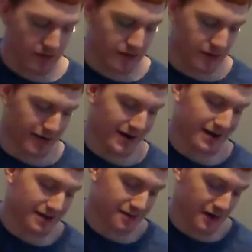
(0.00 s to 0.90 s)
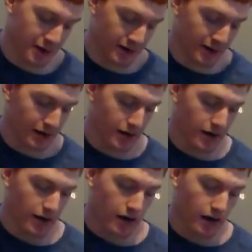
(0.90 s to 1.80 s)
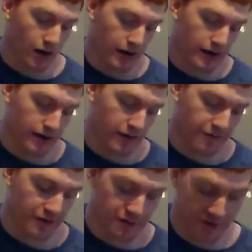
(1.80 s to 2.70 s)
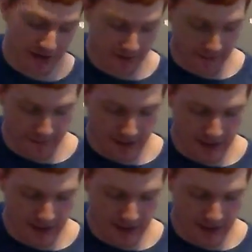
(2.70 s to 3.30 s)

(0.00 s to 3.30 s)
put your index finger on 5th fret of